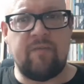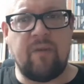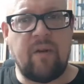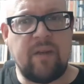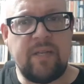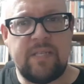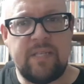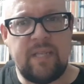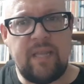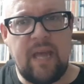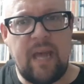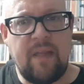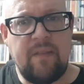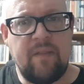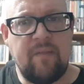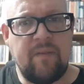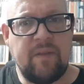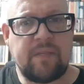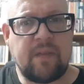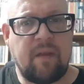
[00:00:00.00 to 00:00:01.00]
right at the end
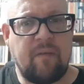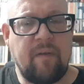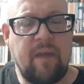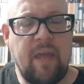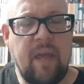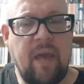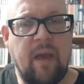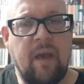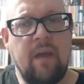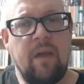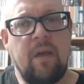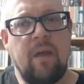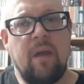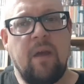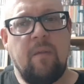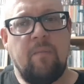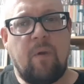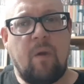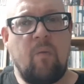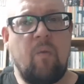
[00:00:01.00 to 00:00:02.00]
of his career
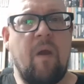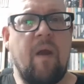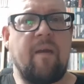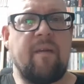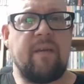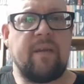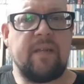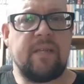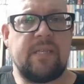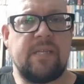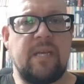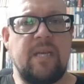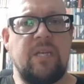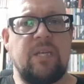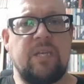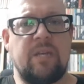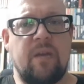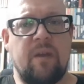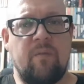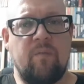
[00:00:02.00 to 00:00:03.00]
by wearing a t
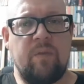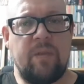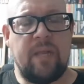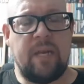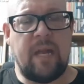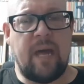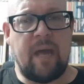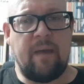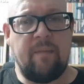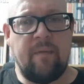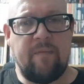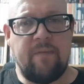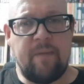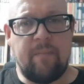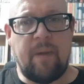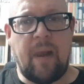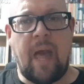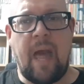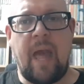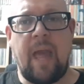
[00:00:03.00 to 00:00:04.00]
shirt with the name of the
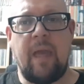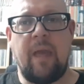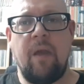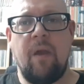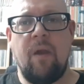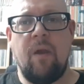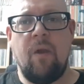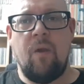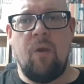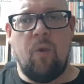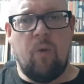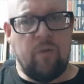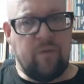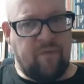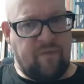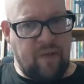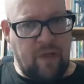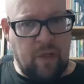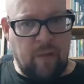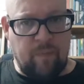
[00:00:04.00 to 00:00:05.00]
play or the
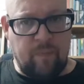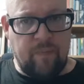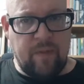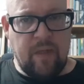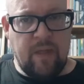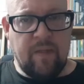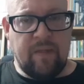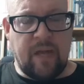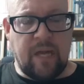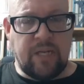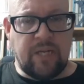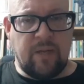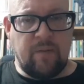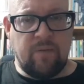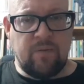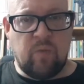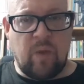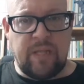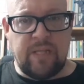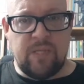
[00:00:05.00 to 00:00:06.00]
film that she
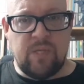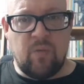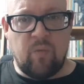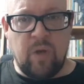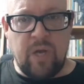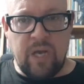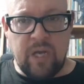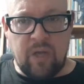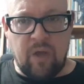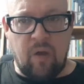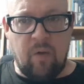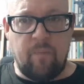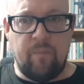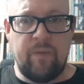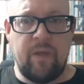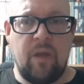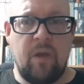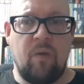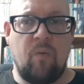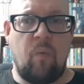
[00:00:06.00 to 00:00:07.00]
was went to work on
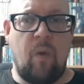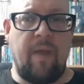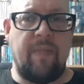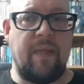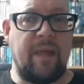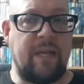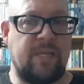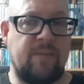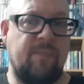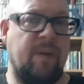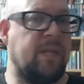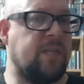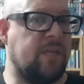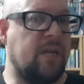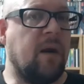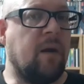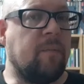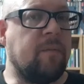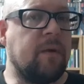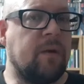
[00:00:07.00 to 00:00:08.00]
when they split
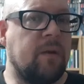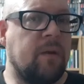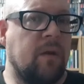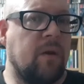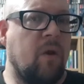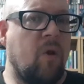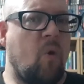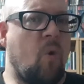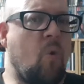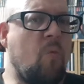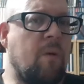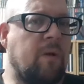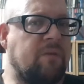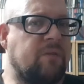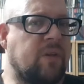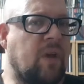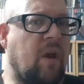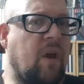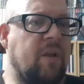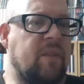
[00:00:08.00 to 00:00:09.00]
up
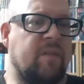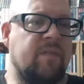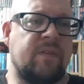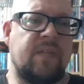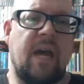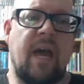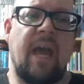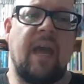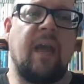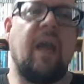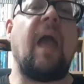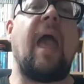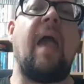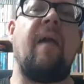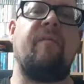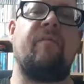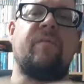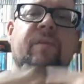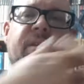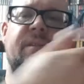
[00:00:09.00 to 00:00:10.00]
almost kind of saying
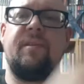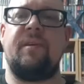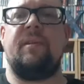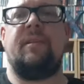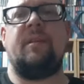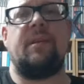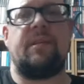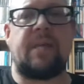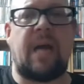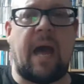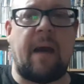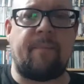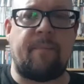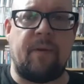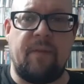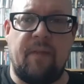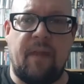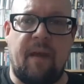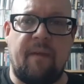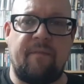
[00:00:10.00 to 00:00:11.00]
everything that's
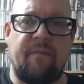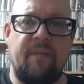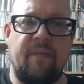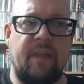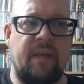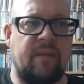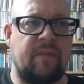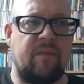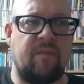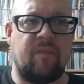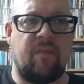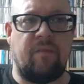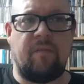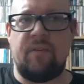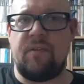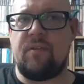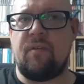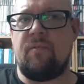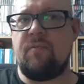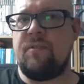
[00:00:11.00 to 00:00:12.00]
happened after this is the
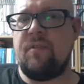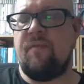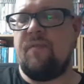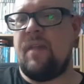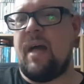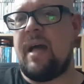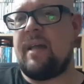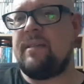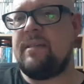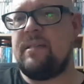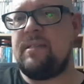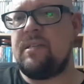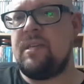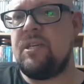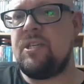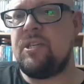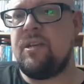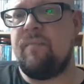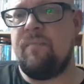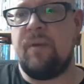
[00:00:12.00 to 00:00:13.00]
result of that
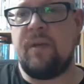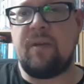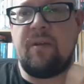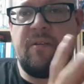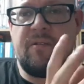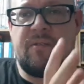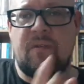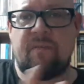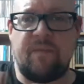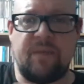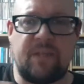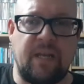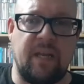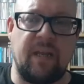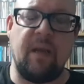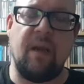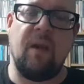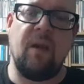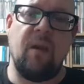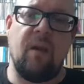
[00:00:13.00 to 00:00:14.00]
decision because obviously
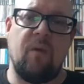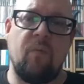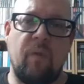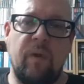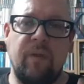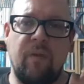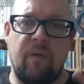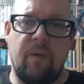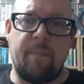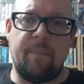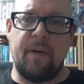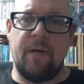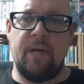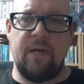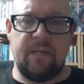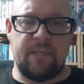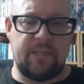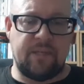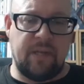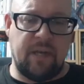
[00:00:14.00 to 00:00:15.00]
when you're a
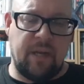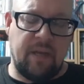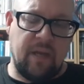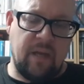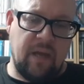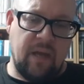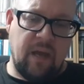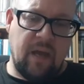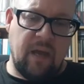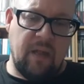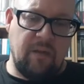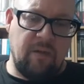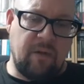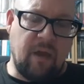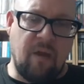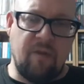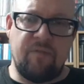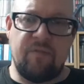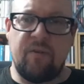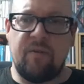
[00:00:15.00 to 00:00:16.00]
person and you
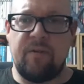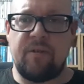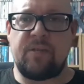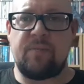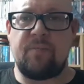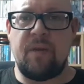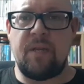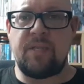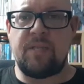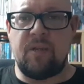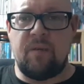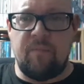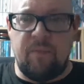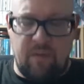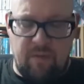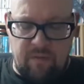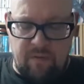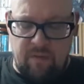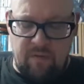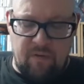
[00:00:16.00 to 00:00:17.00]
go through a split up
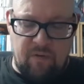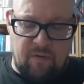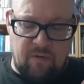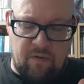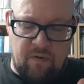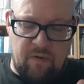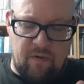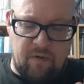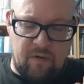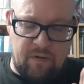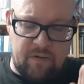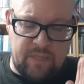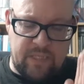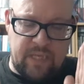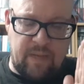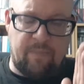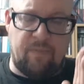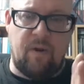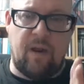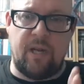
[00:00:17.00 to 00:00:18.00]
you, you or, or a
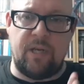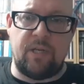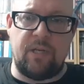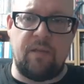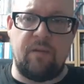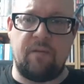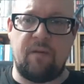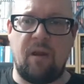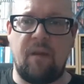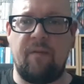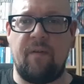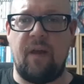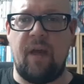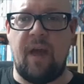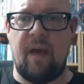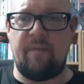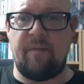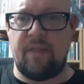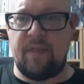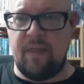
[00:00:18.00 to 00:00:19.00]
separation you kind of like
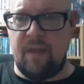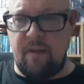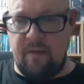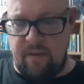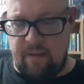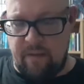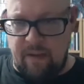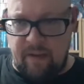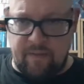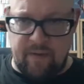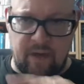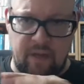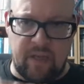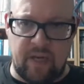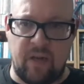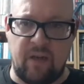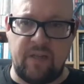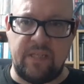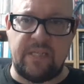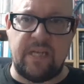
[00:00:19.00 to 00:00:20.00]
have a theory you have like an
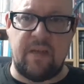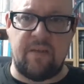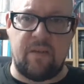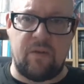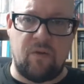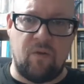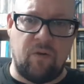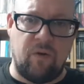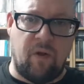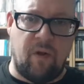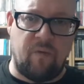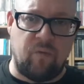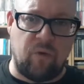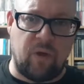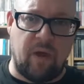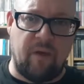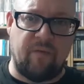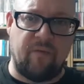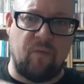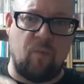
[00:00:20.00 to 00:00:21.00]
idea that your life will
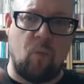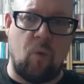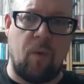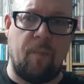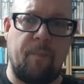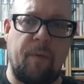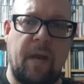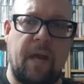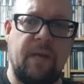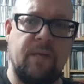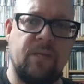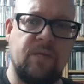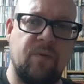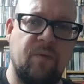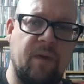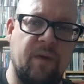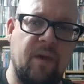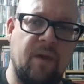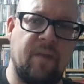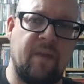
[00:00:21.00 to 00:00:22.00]
go from one place to
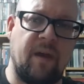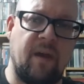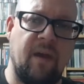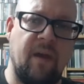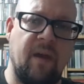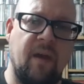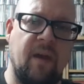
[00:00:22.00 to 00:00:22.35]
another